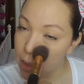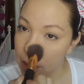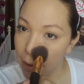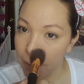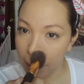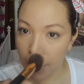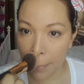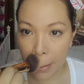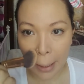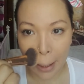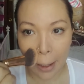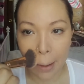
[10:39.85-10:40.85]
it got
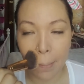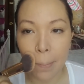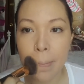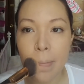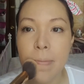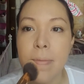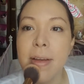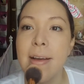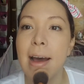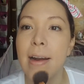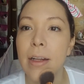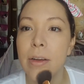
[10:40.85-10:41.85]

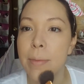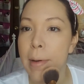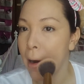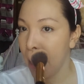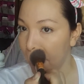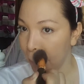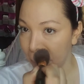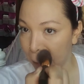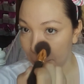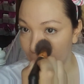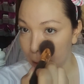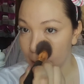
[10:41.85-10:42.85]
a little bit out of
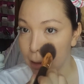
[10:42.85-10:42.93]
hand.